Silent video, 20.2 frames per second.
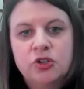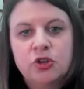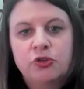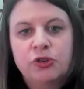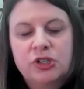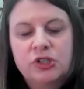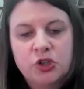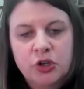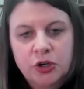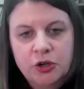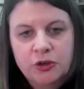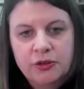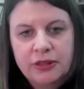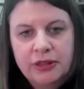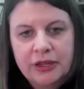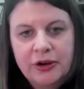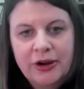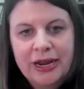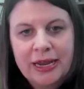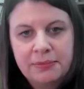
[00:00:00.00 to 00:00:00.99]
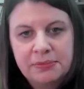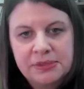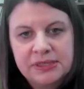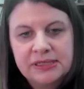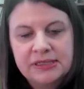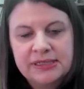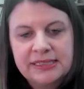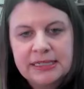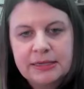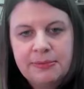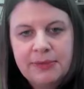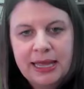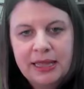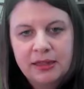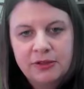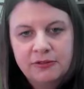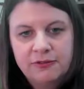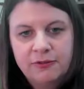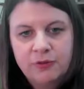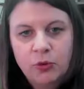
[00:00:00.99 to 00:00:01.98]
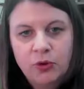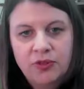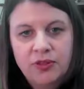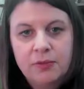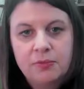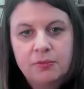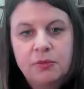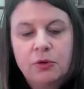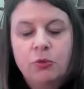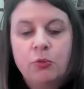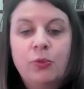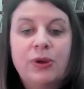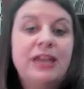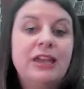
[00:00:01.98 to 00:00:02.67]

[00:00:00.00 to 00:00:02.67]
to return their absentee ballot for them.